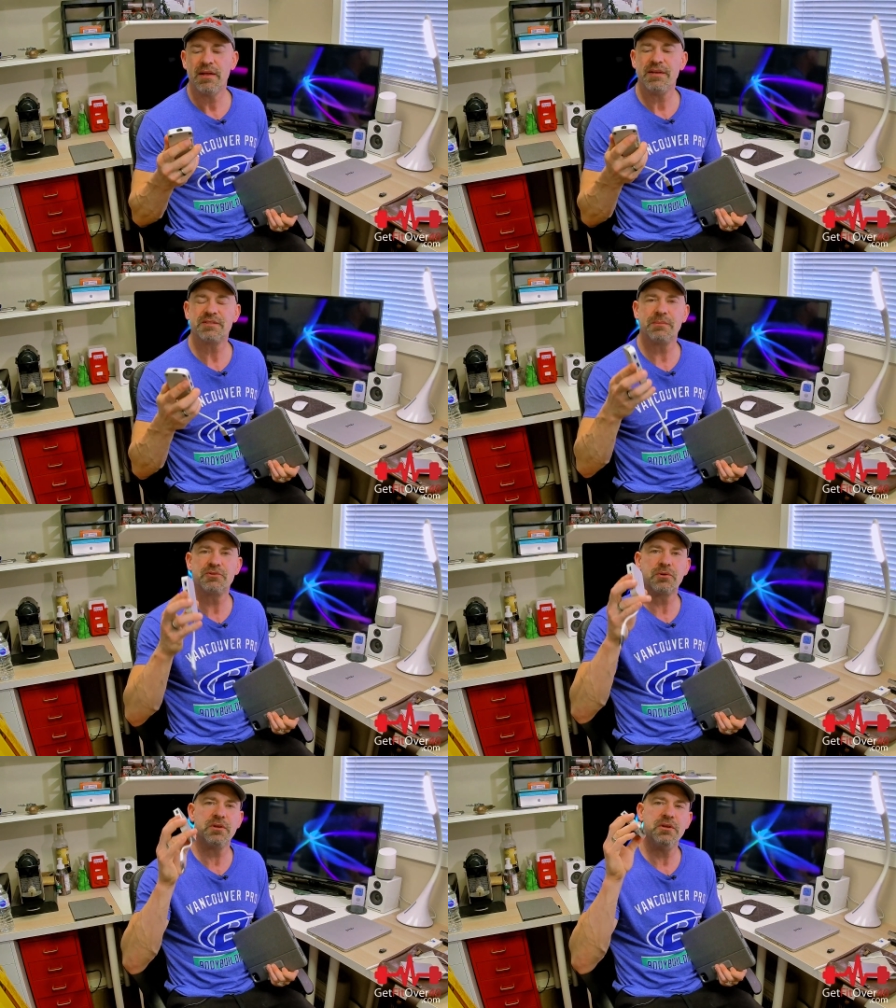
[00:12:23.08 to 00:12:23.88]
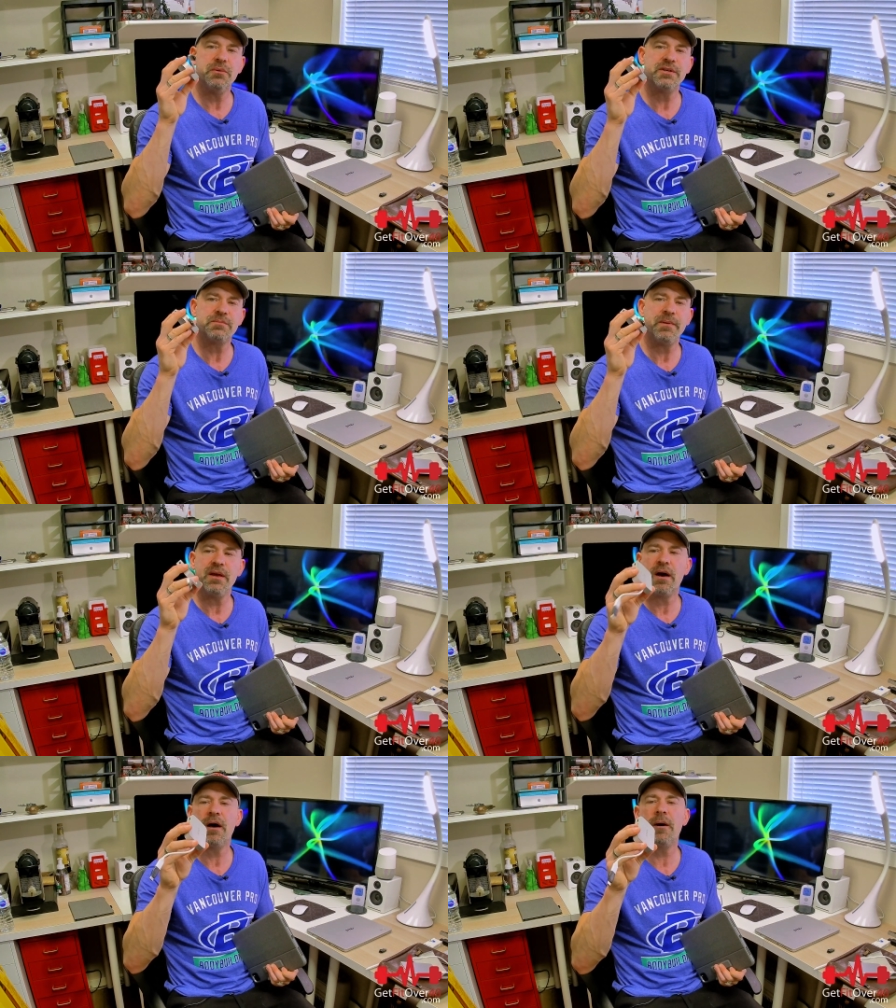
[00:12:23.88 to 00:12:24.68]
is some sort of USB
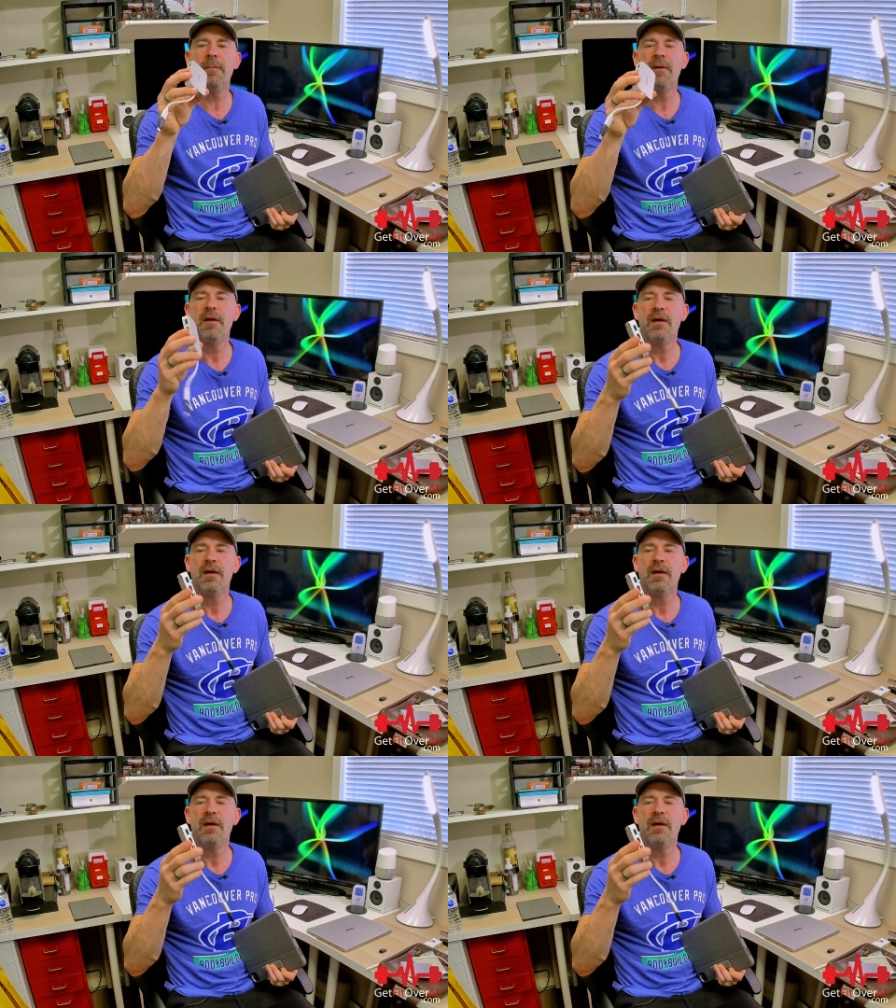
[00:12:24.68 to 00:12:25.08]
hub.